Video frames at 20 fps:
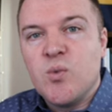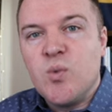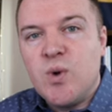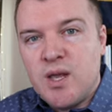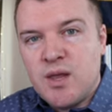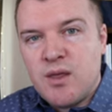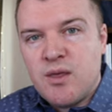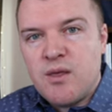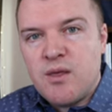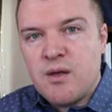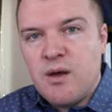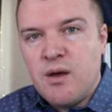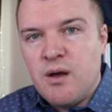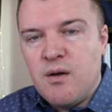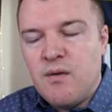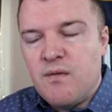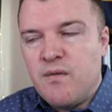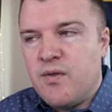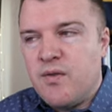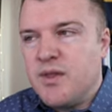width
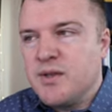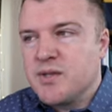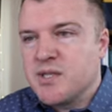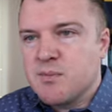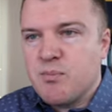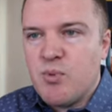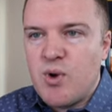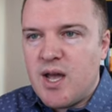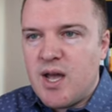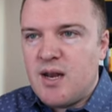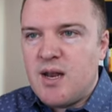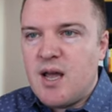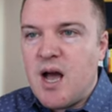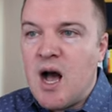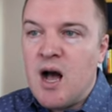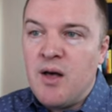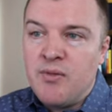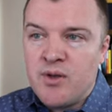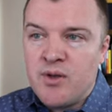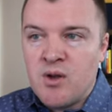of the spread
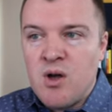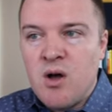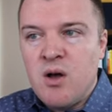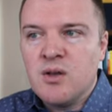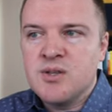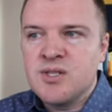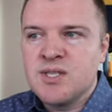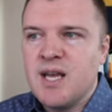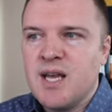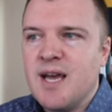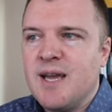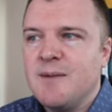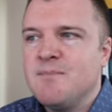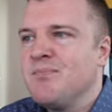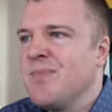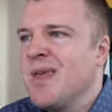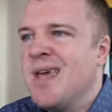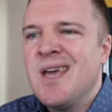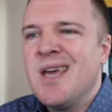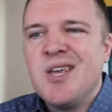on the call
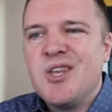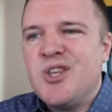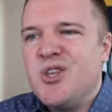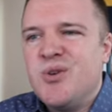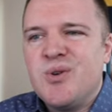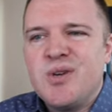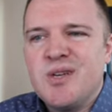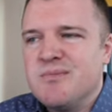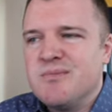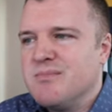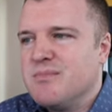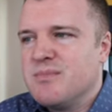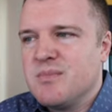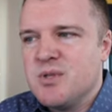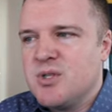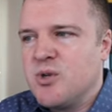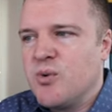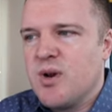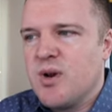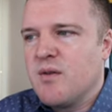side. You
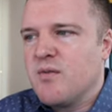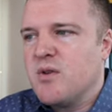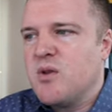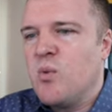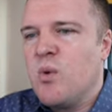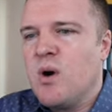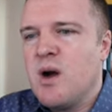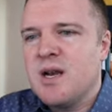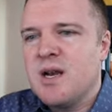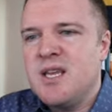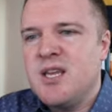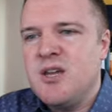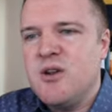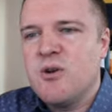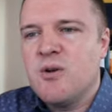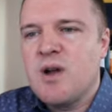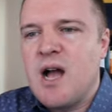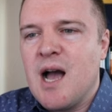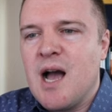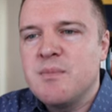can do whatever you want
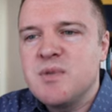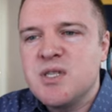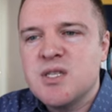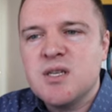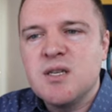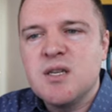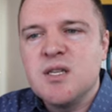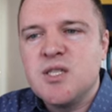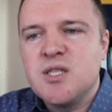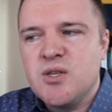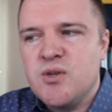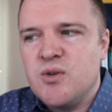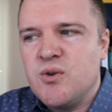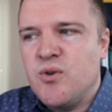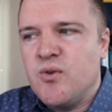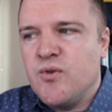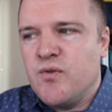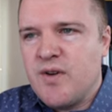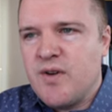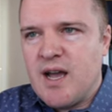here. I'm just going to
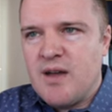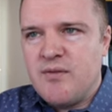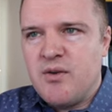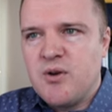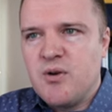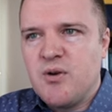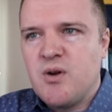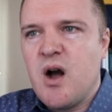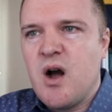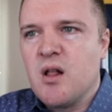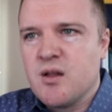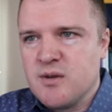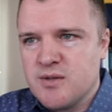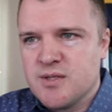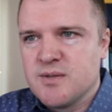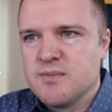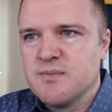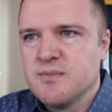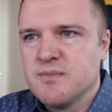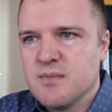do $500.